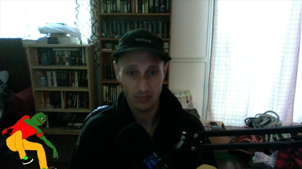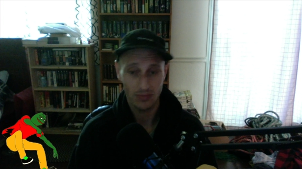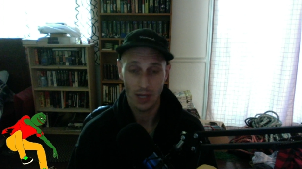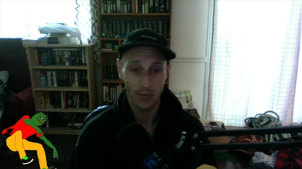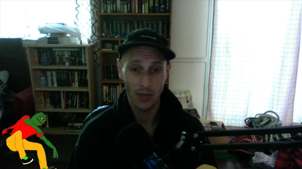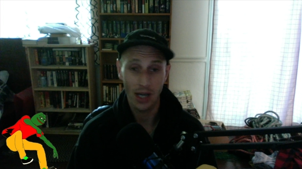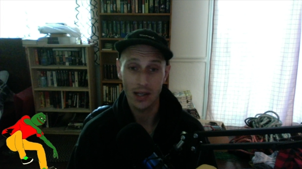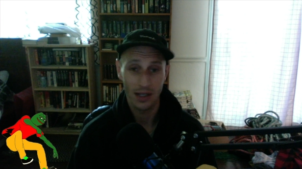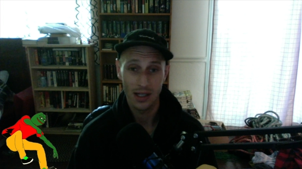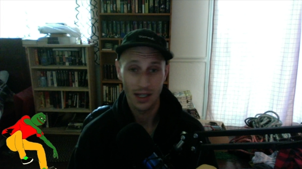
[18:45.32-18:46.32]
I'm
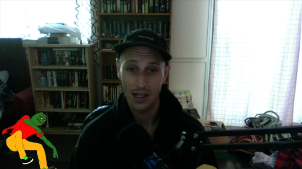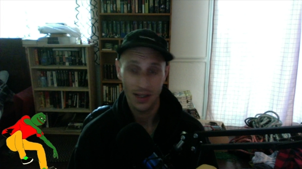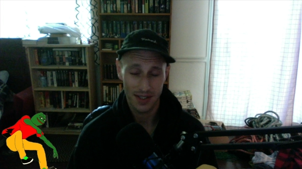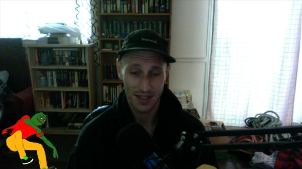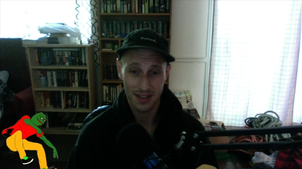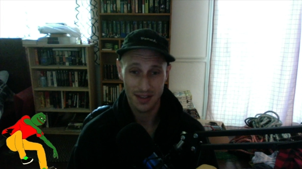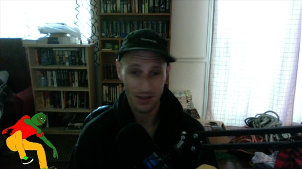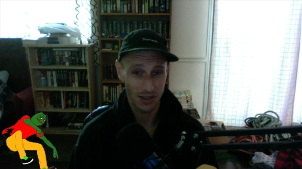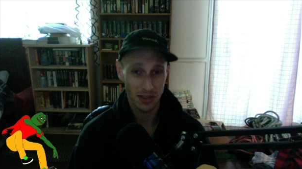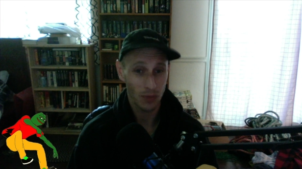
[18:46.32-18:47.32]
not. This is
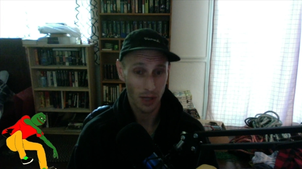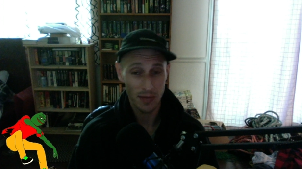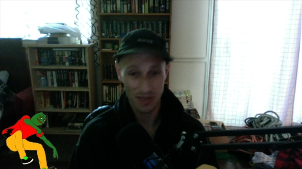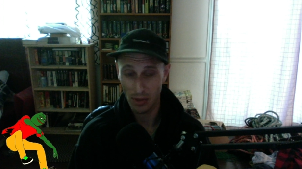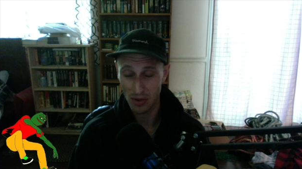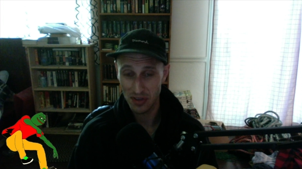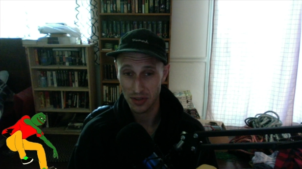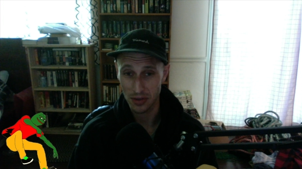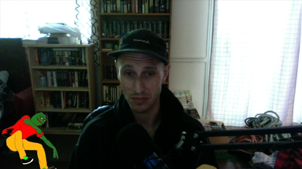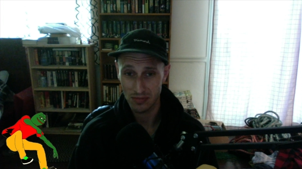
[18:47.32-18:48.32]
just what I'm supposed to
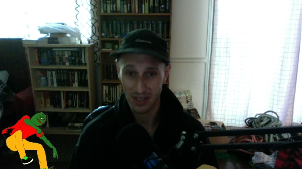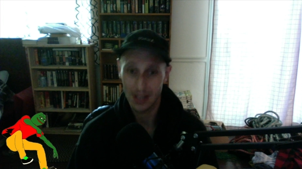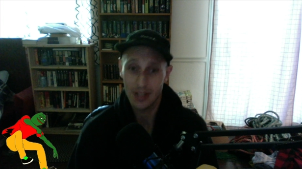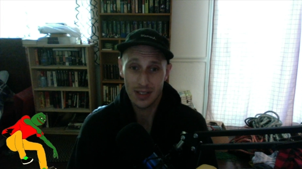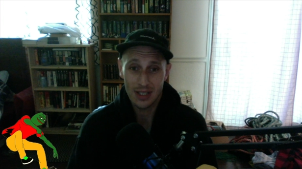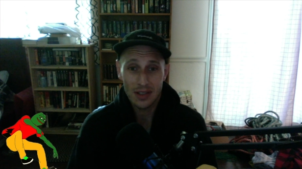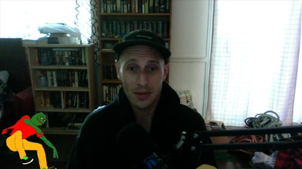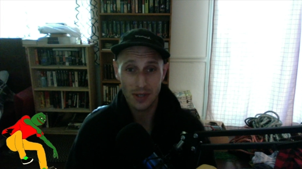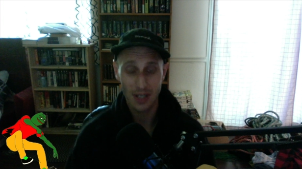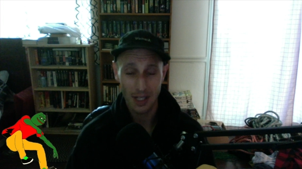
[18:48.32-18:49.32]
do. And you
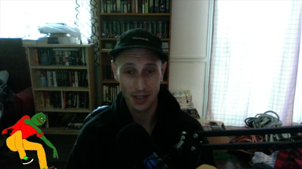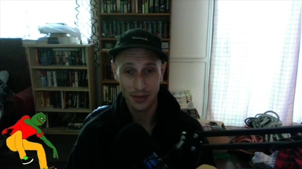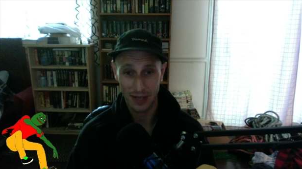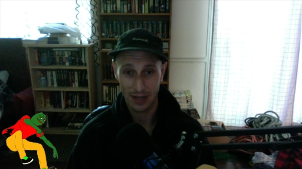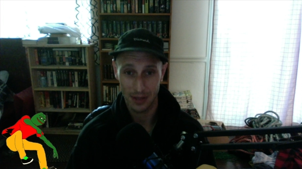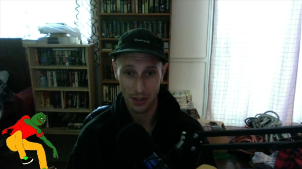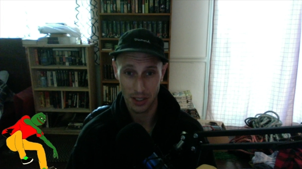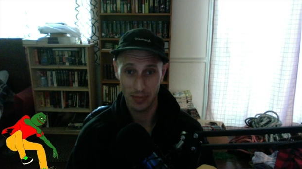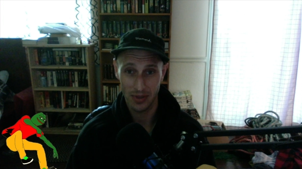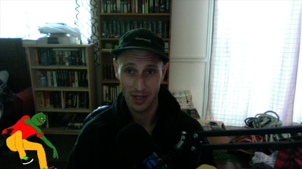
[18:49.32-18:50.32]
thought you found a
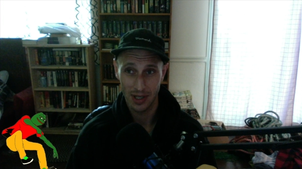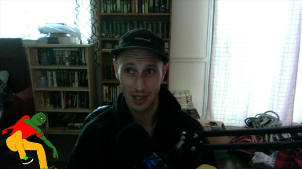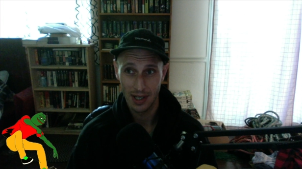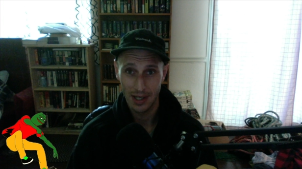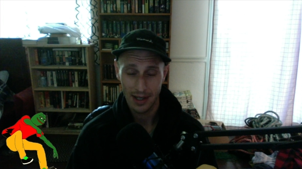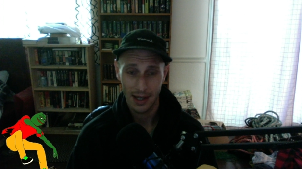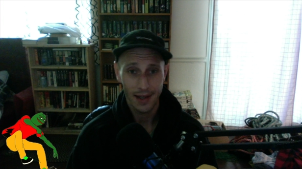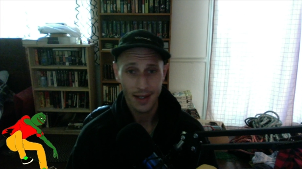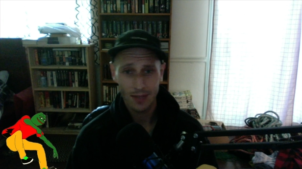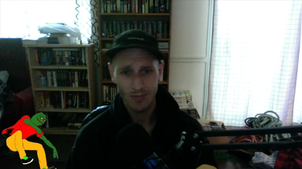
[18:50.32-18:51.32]
chump.
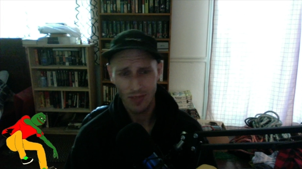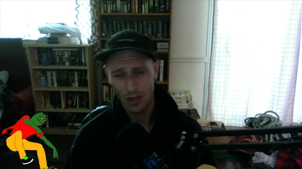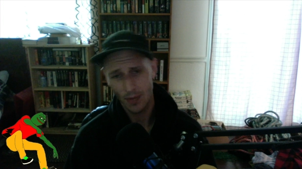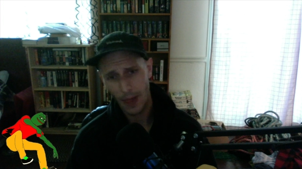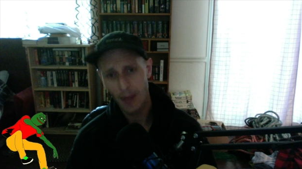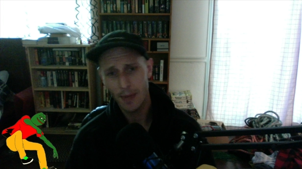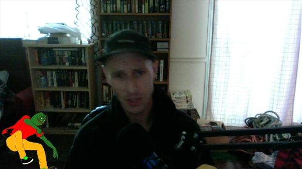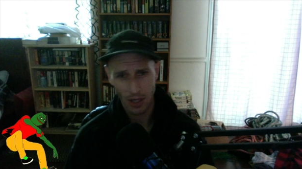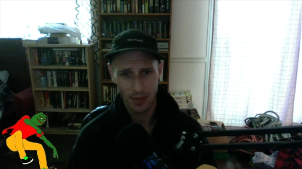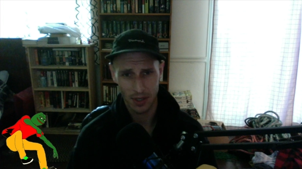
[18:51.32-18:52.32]
And, you know, I'm a
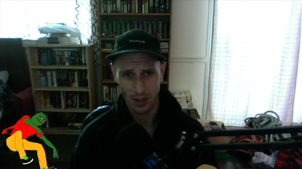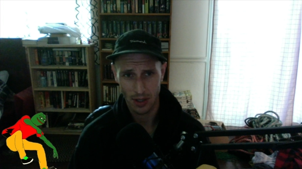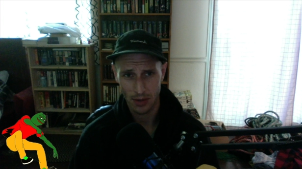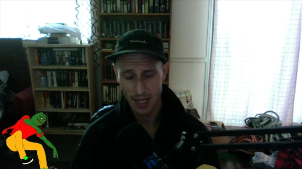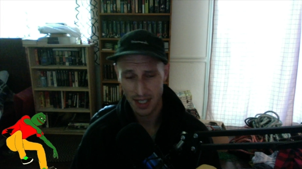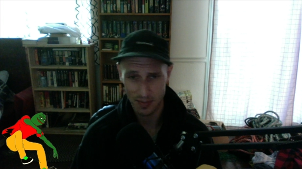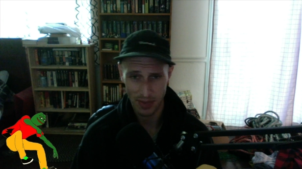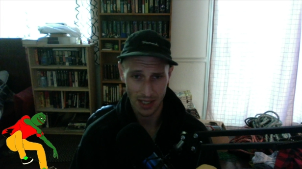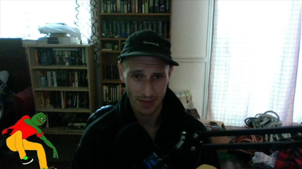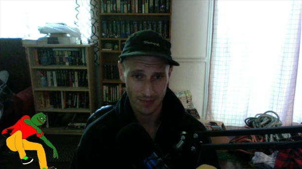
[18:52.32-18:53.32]
chump in a lot of ways,
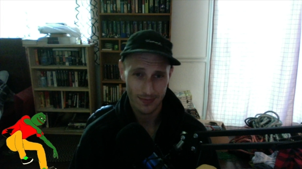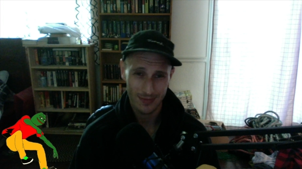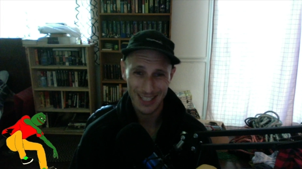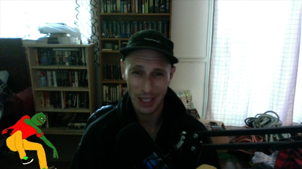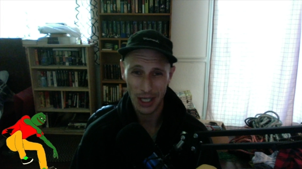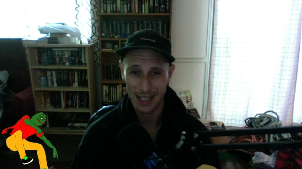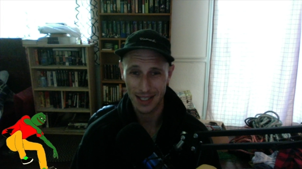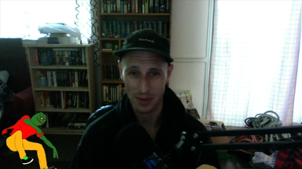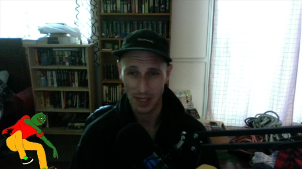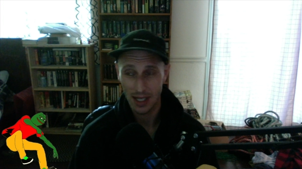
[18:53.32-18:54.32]
but not in
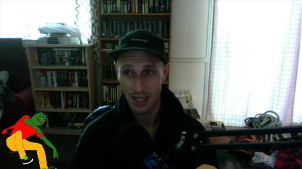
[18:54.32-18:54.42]
this way.